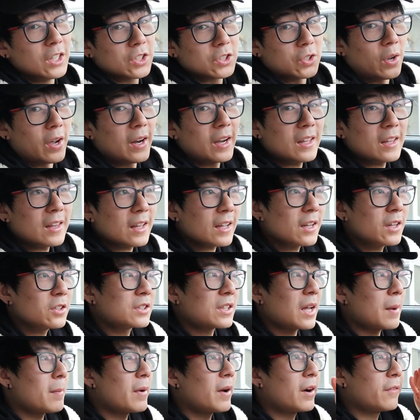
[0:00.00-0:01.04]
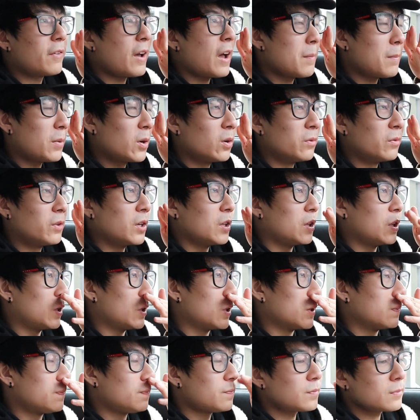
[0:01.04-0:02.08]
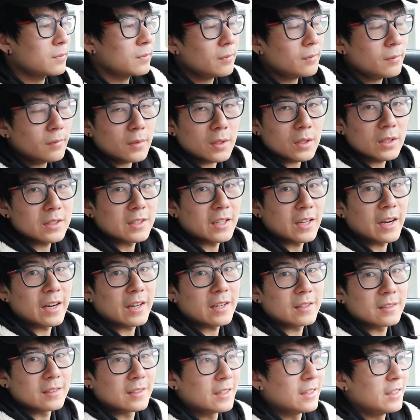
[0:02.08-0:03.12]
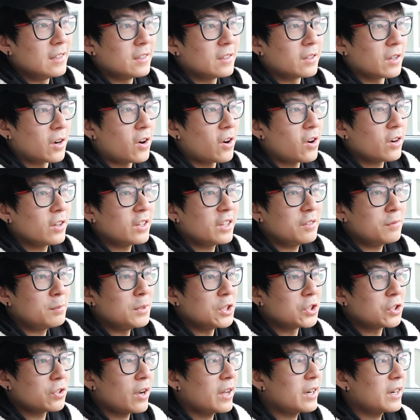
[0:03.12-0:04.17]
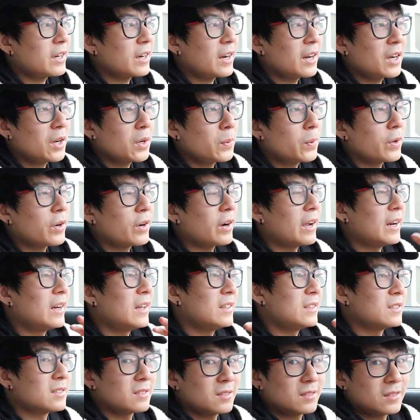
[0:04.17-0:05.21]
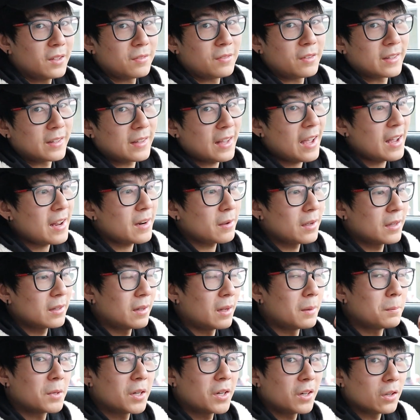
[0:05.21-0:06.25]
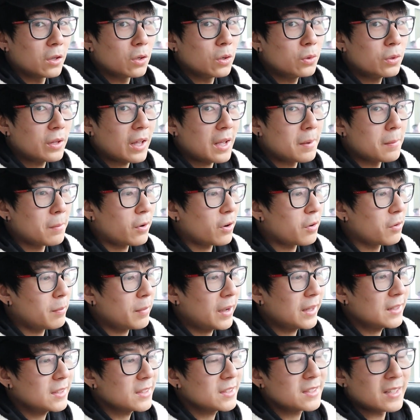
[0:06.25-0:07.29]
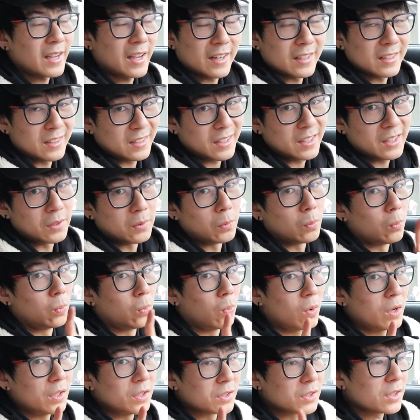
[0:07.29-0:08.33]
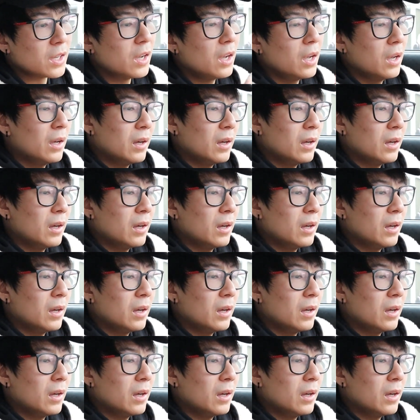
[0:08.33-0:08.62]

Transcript: So anything else that might have happened over the year. Did the car leave me stranded anywhere, any stuff like that? I'm gonna include that in part of maintenance, and it did once.